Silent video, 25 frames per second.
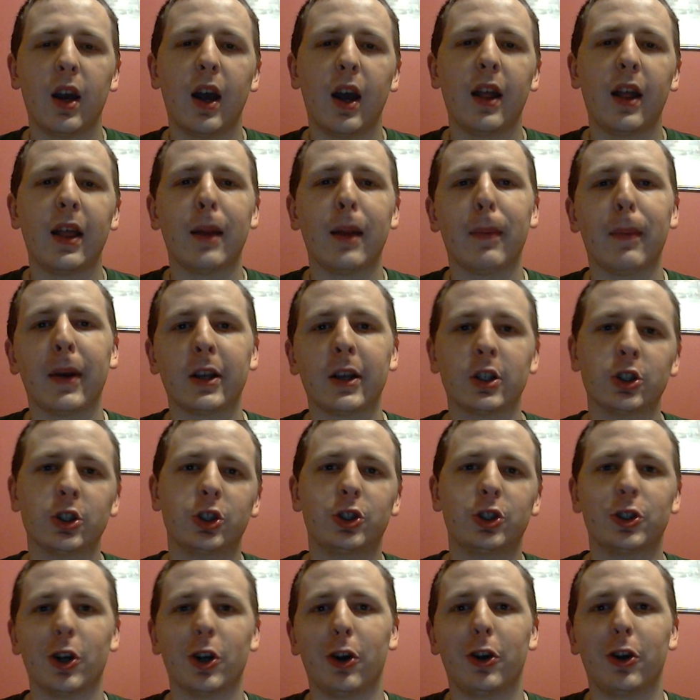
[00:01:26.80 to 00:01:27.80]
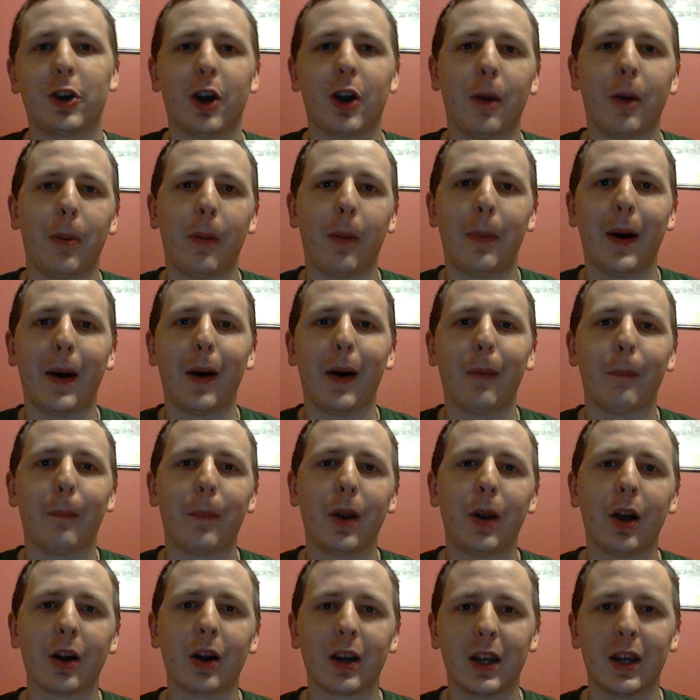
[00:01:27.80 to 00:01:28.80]
And then he makes a joke up about
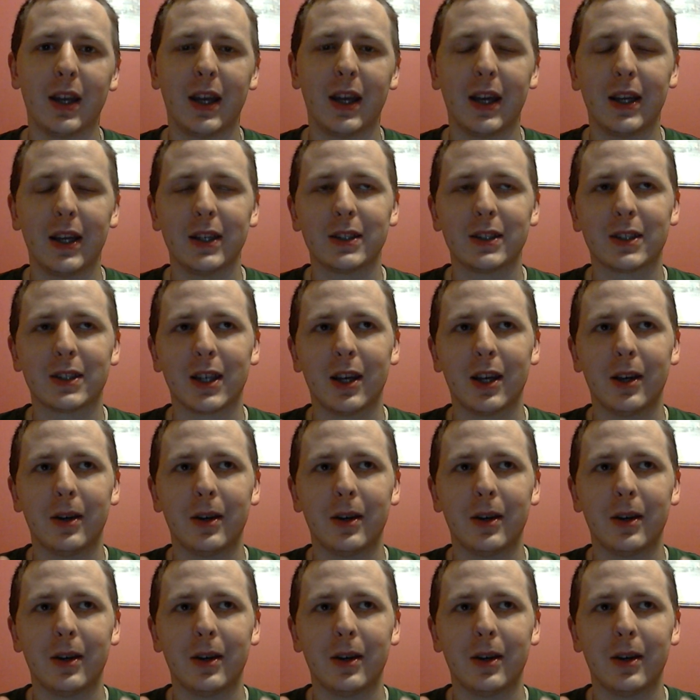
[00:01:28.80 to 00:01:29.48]
plugging his